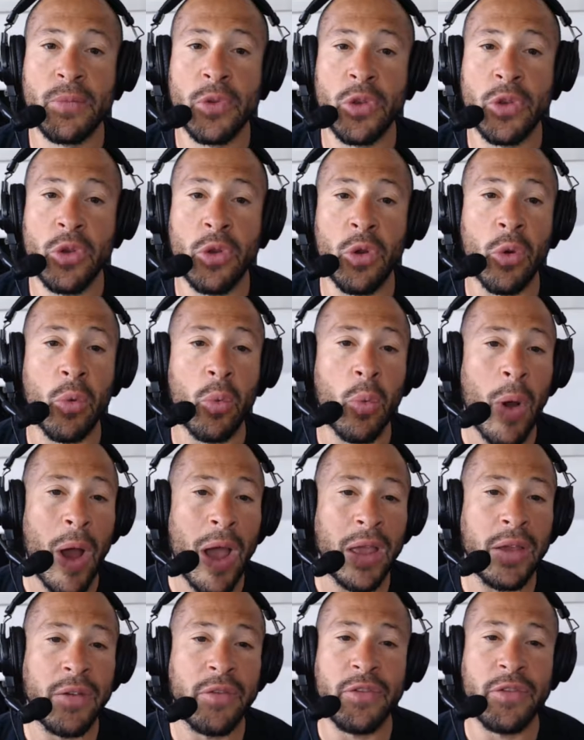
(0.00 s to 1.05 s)
your
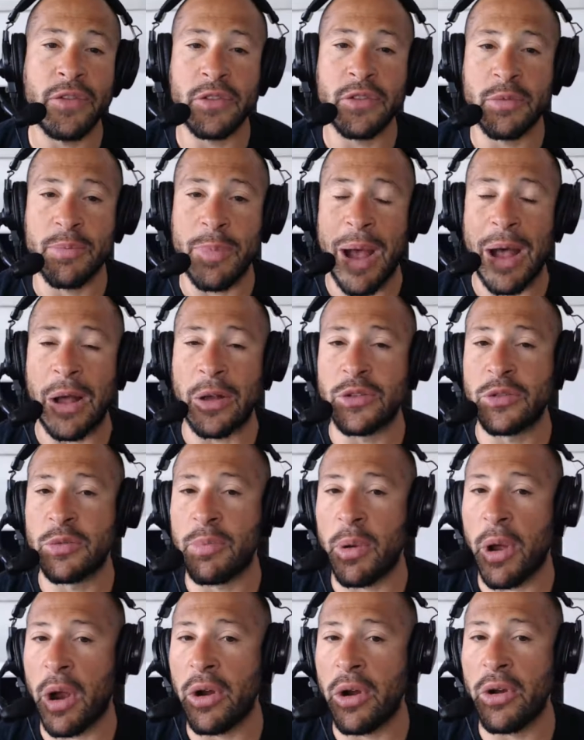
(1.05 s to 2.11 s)
wife, spouse,
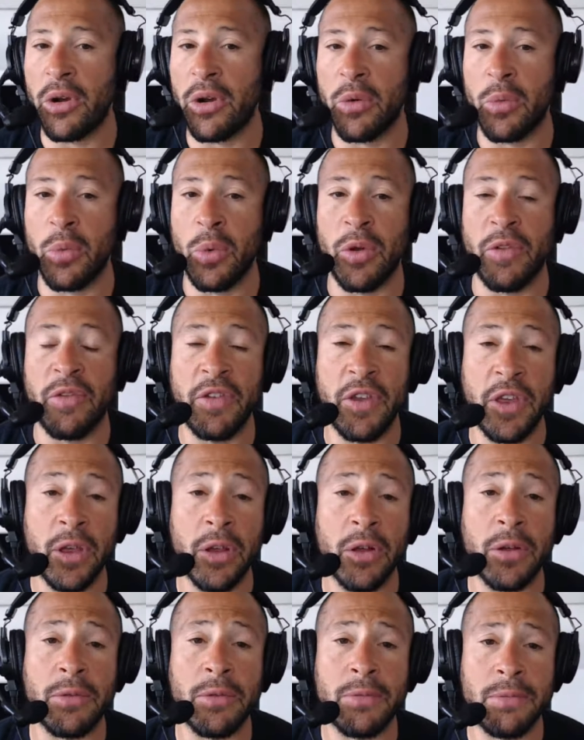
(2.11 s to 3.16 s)
partner will
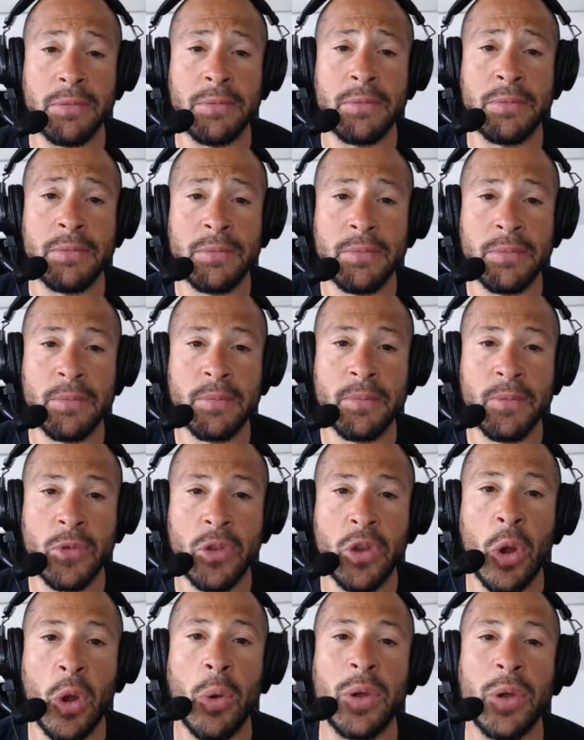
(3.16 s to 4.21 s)
feel
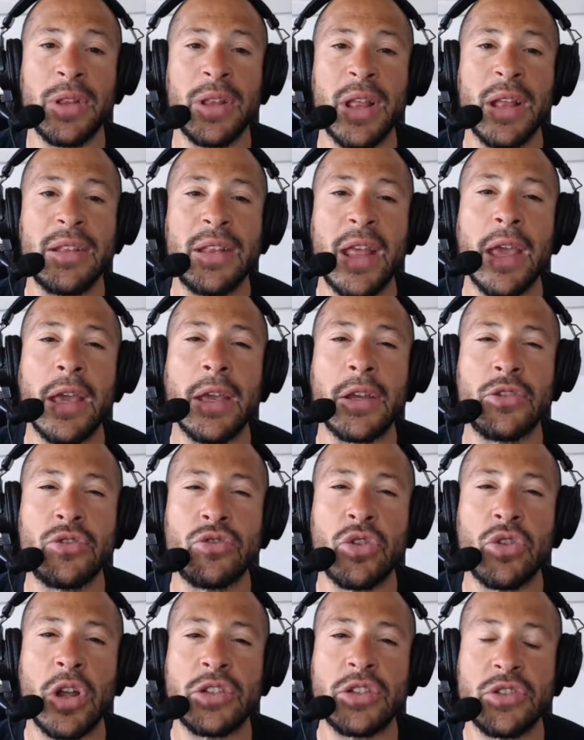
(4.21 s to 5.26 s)
knowing that they could
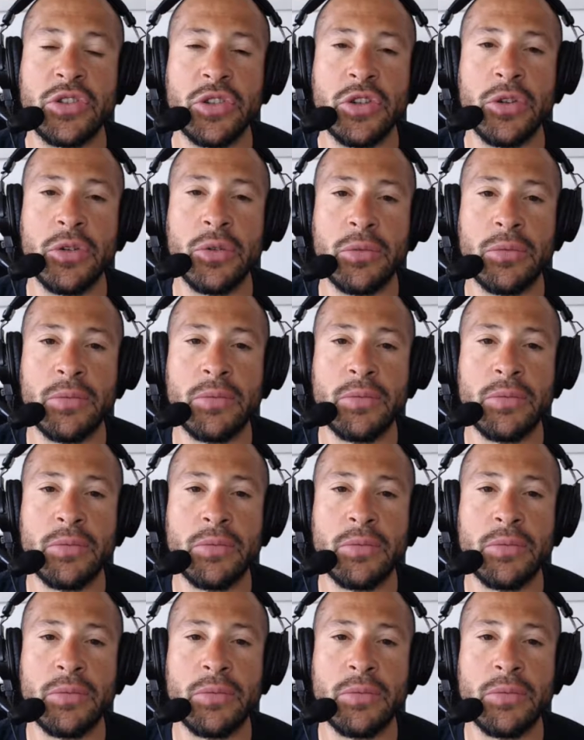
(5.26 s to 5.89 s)
trust you,